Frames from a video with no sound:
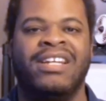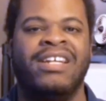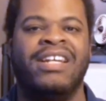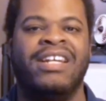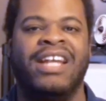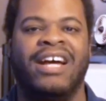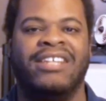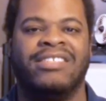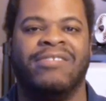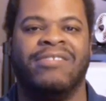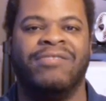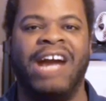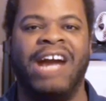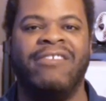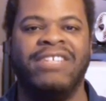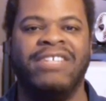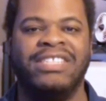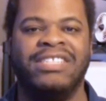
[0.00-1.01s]
Now,
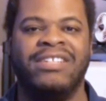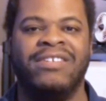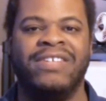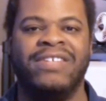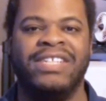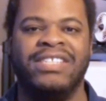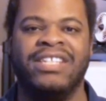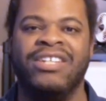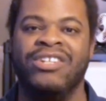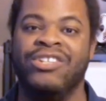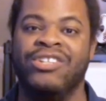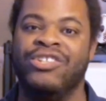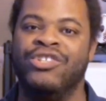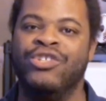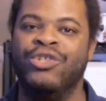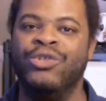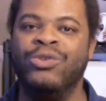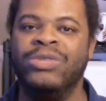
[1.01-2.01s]
Survivor Series
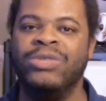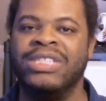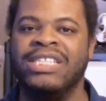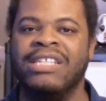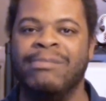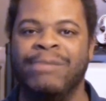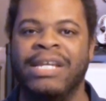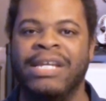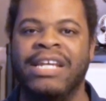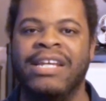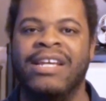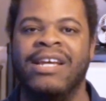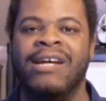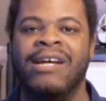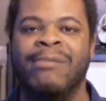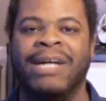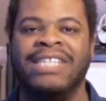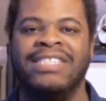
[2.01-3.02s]
used to
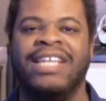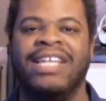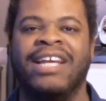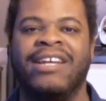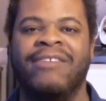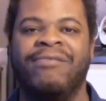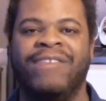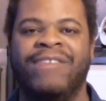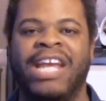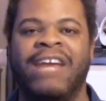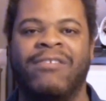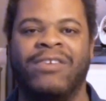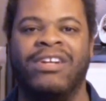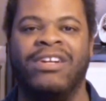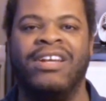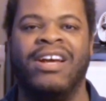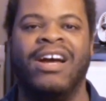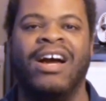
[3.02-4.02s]
be my second
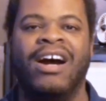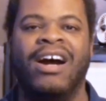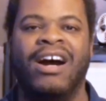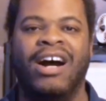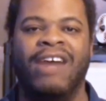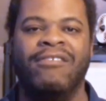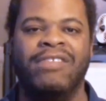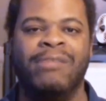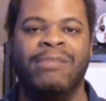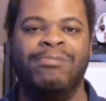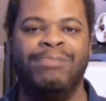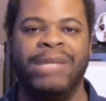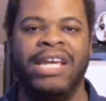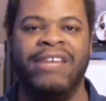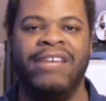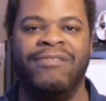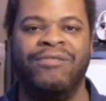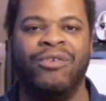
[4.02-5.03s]
favorite of the
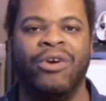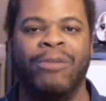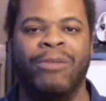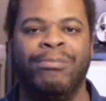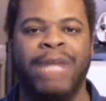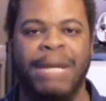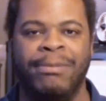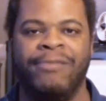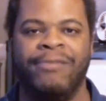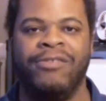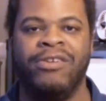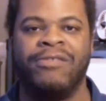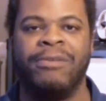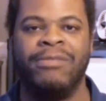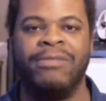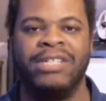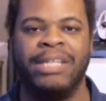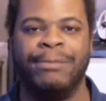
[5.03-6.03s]
big four
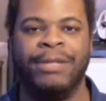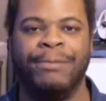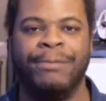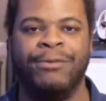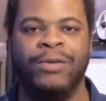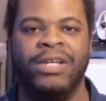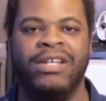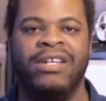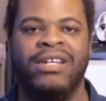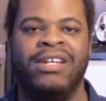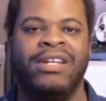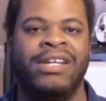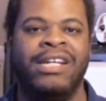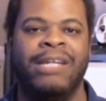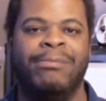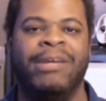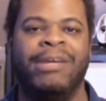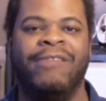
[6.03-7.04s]
pay-per-views from the WWE.
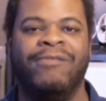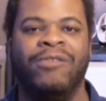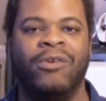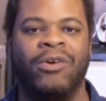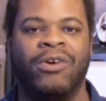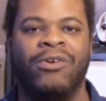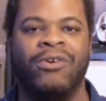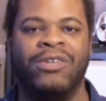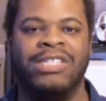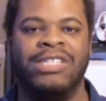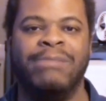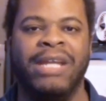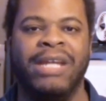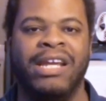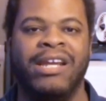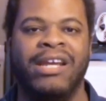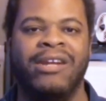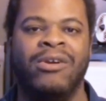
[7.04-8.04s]
The big four, of course,
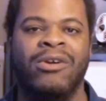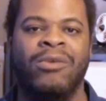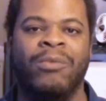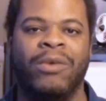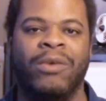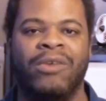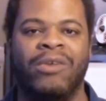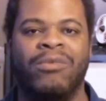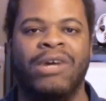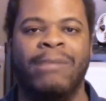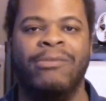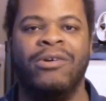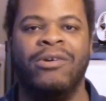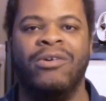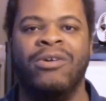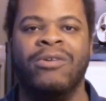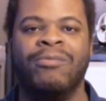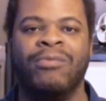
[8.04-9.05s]
being Royal
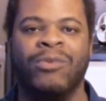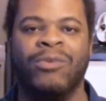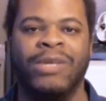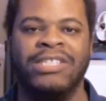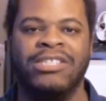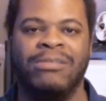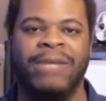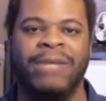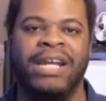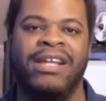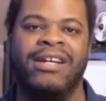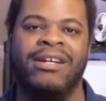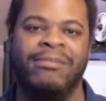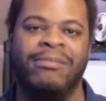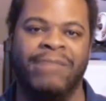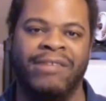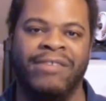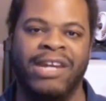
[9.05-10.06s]
Rumble,
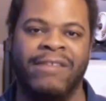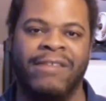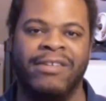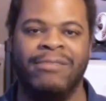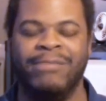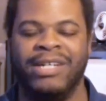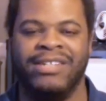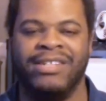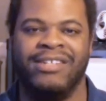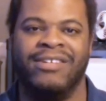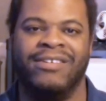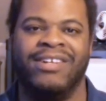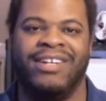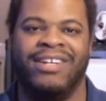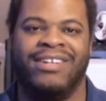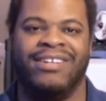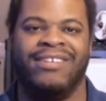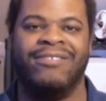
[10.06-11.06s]
WrestleMania, my favorite, but, you know,
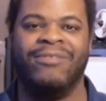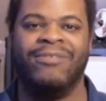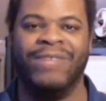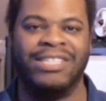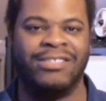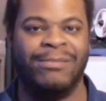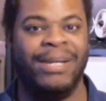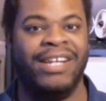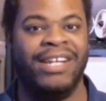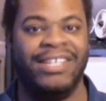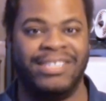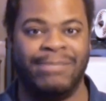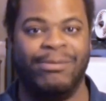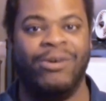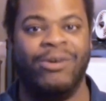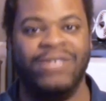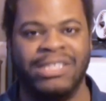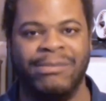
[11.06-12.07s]
WrestleMania is
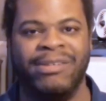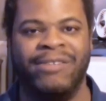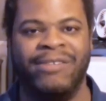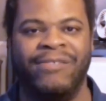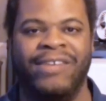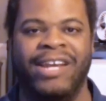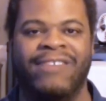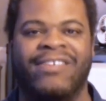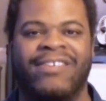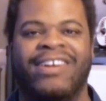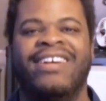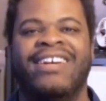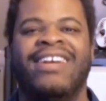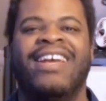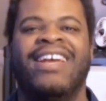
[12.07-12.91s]
supposed to be the favorite,